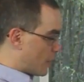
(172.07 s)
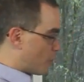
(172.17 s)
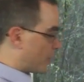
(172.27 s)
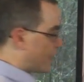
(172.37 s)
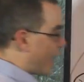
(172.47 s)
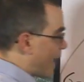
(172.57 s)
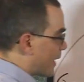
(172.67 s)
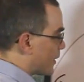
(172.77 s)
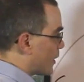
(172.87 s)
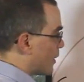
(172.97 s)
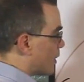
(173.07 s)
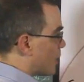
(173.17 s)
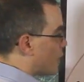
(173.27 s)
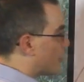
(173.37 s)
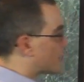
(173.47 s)
But then
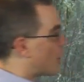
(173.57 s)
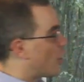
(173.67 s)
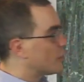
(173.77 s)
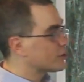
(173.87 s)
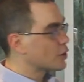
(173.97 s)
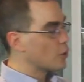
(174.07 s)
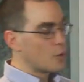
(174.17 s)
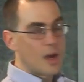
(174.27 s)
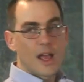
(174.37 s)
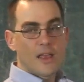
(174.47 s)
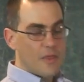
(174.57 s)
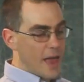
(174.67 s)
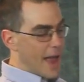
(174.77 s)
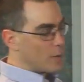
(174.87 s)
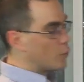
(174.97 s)
there's also that